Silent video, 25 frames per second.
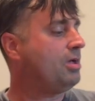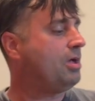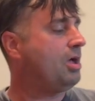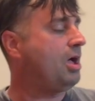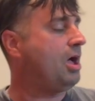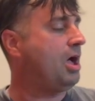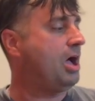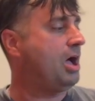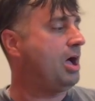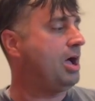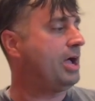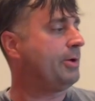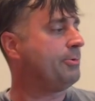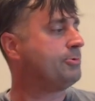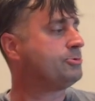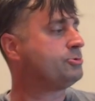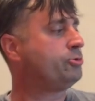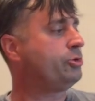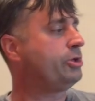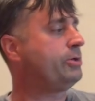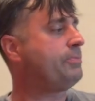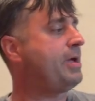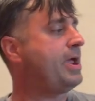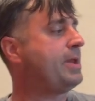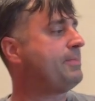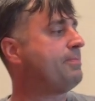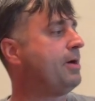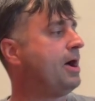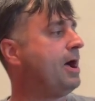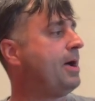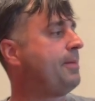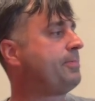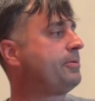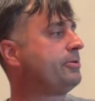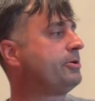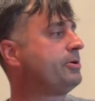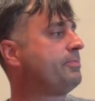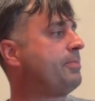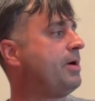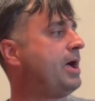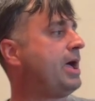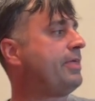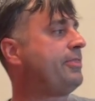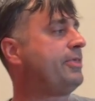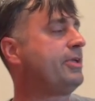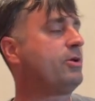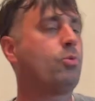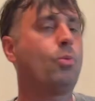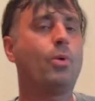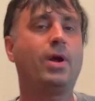It was really made popular by, I
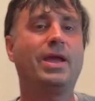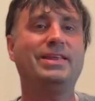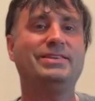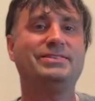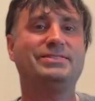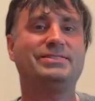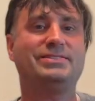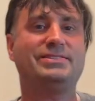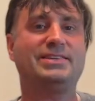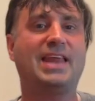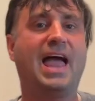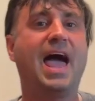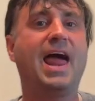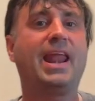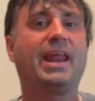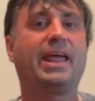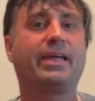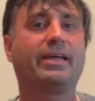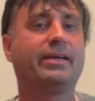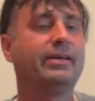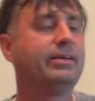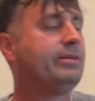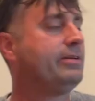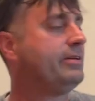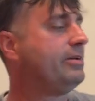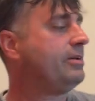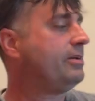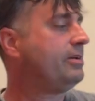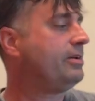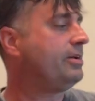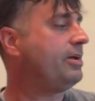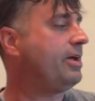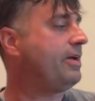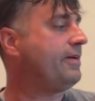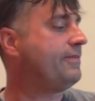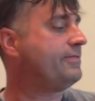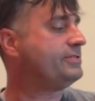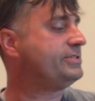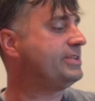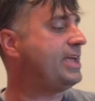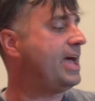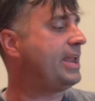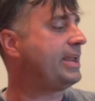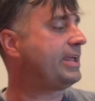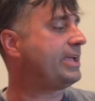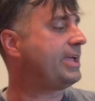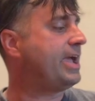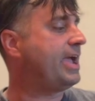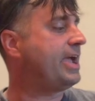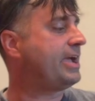think, Wayne Static of
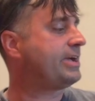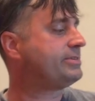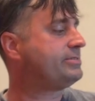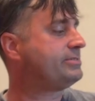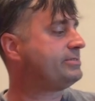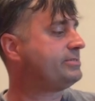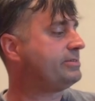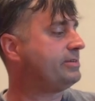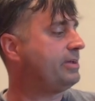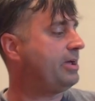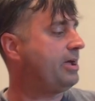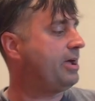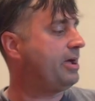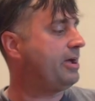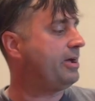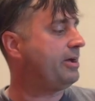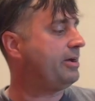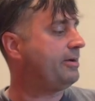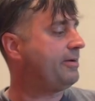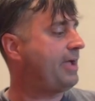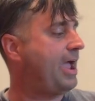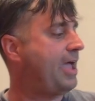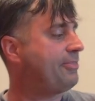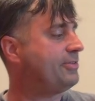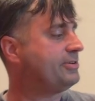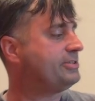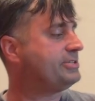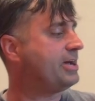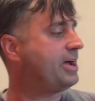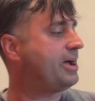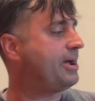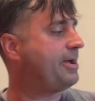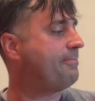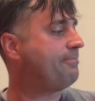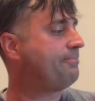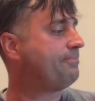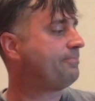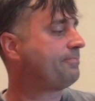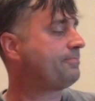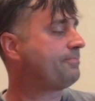Static X at the time.